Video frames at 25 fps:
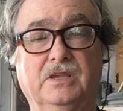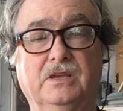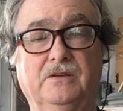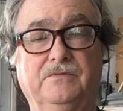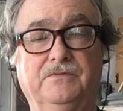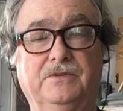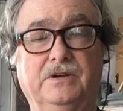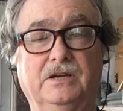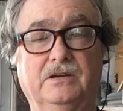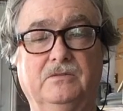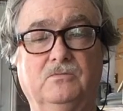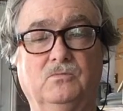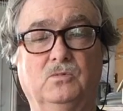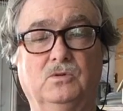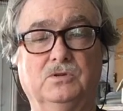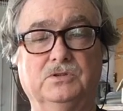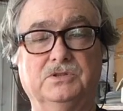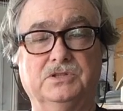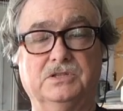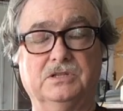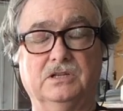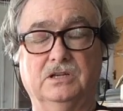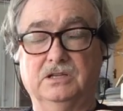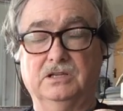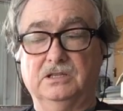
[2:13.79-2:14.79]
if it had
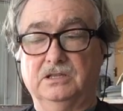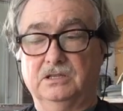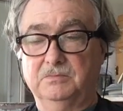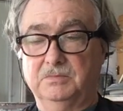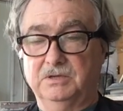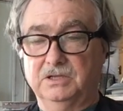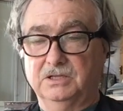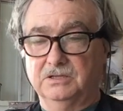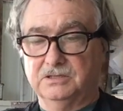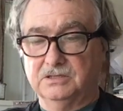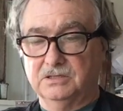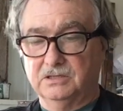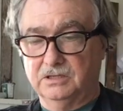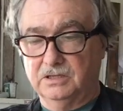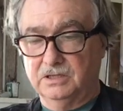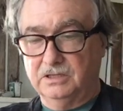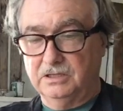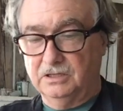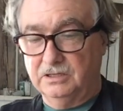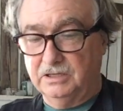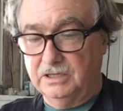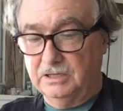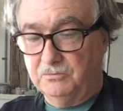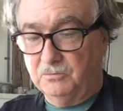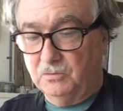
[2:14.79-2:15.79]
one slightly bigger side,
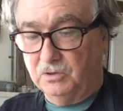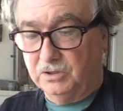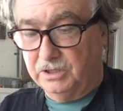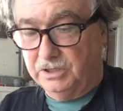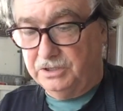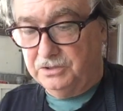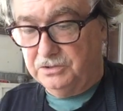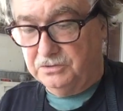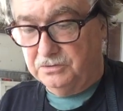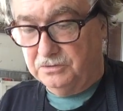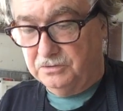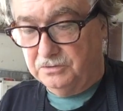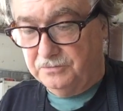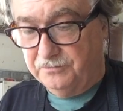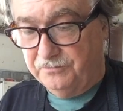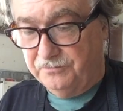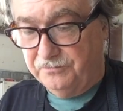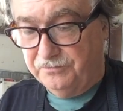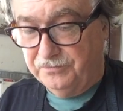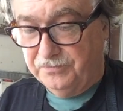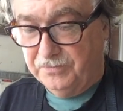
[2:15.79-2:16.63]
and then what I do,